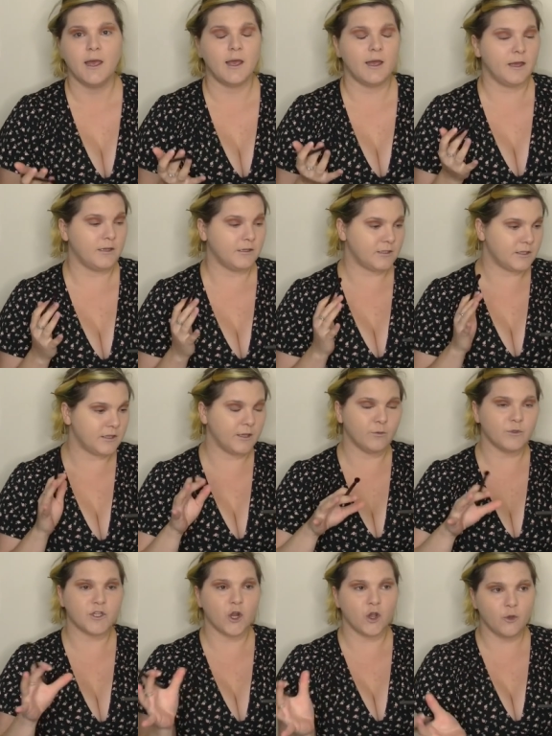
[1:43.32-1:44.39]
And there
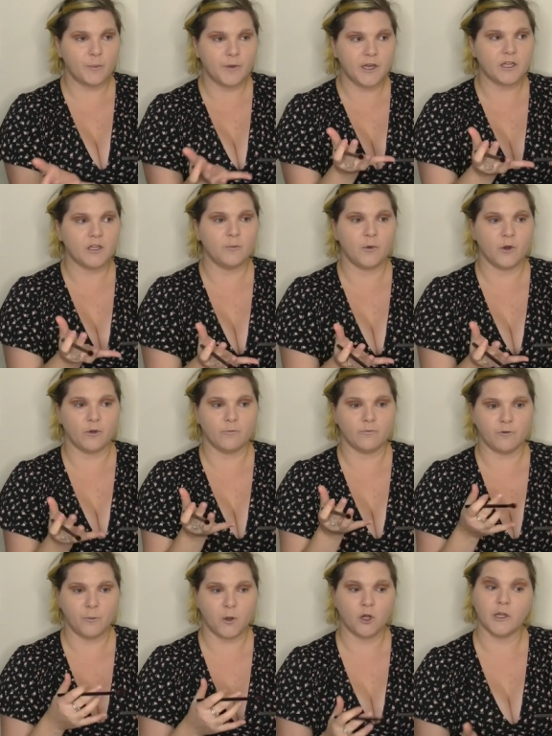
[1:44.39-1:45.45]
was an opening in the bottom
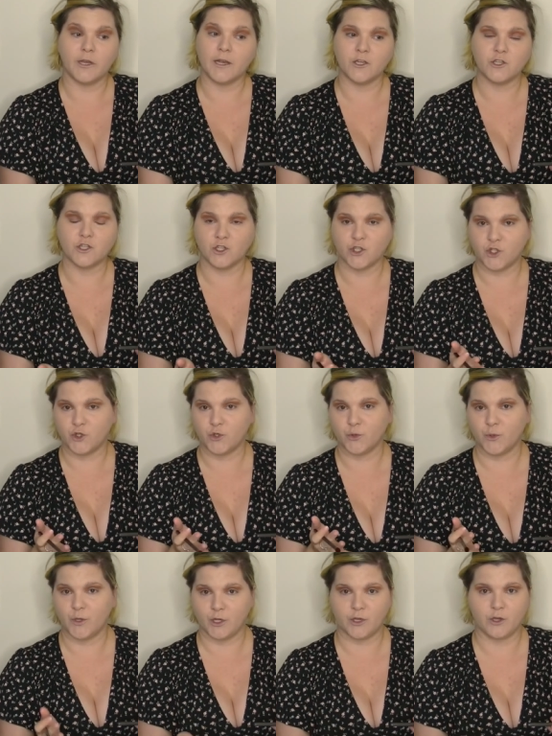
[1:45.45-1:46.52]
for pollination to
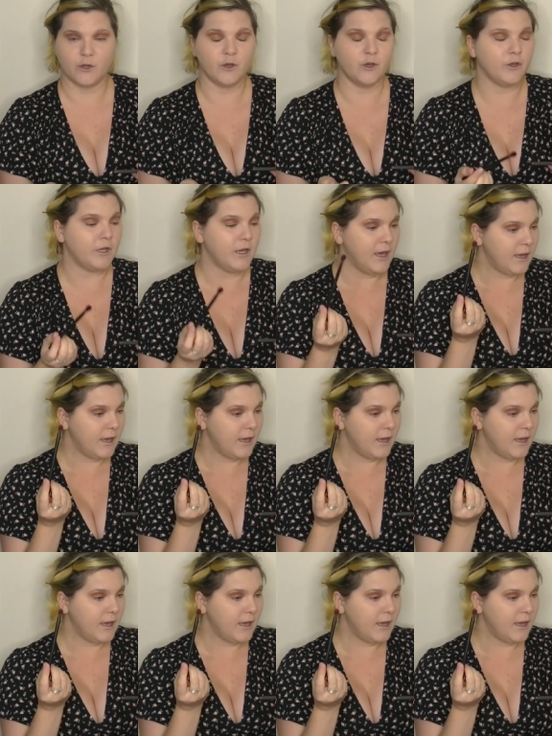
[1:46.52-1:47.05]
occur.